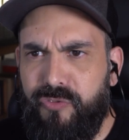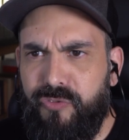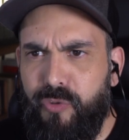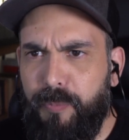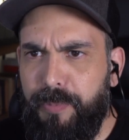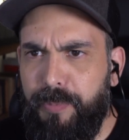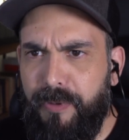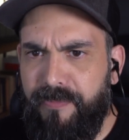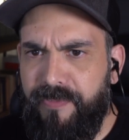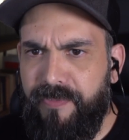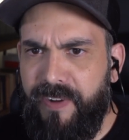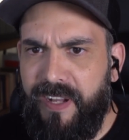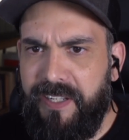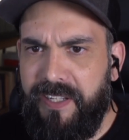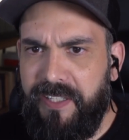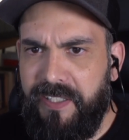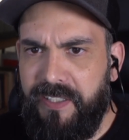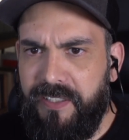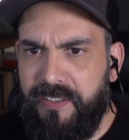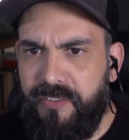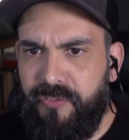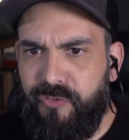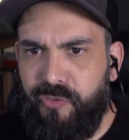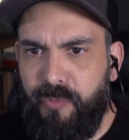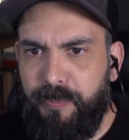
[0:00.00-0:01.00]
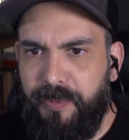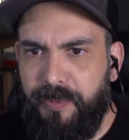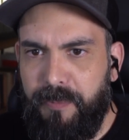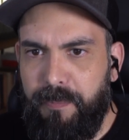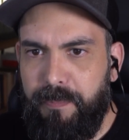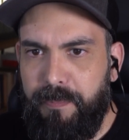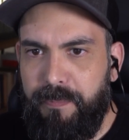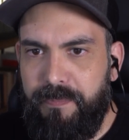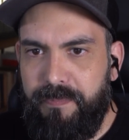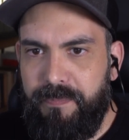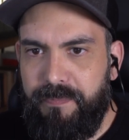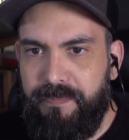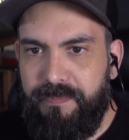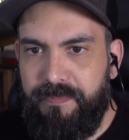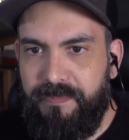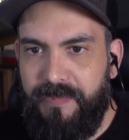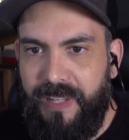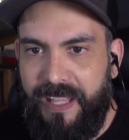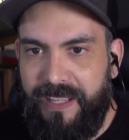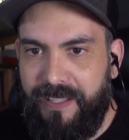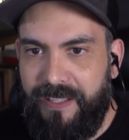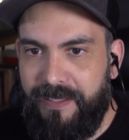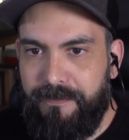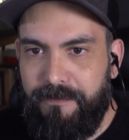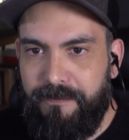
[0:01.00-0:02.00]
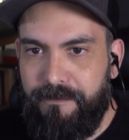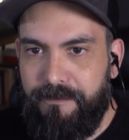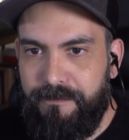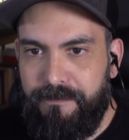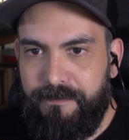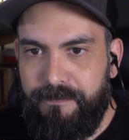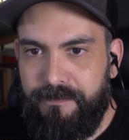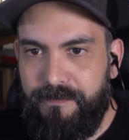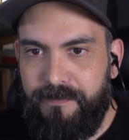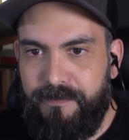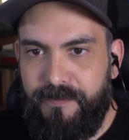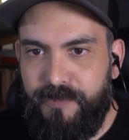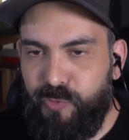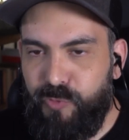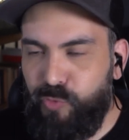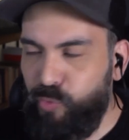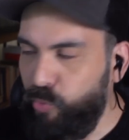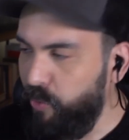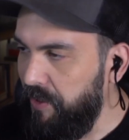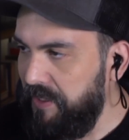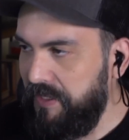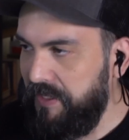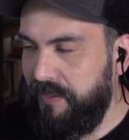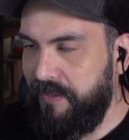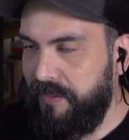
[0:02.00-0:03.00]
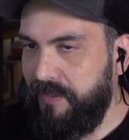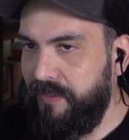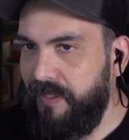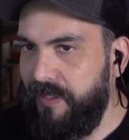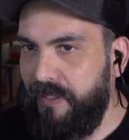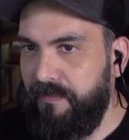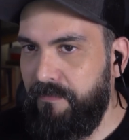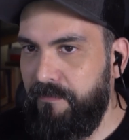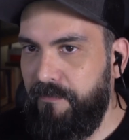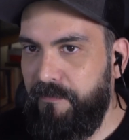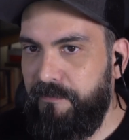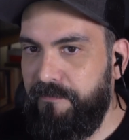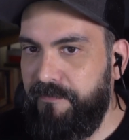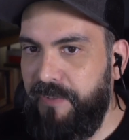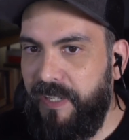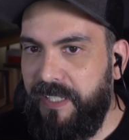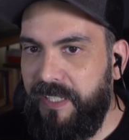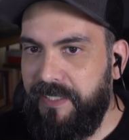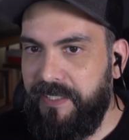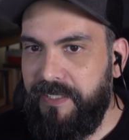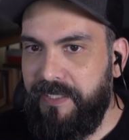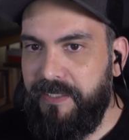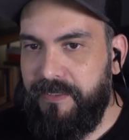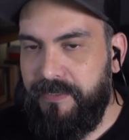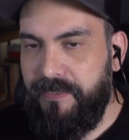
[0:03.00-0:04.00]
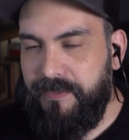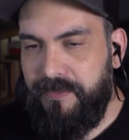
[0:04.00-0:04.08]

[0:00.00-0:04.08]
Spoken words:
super fatty, super like sweet and fatty.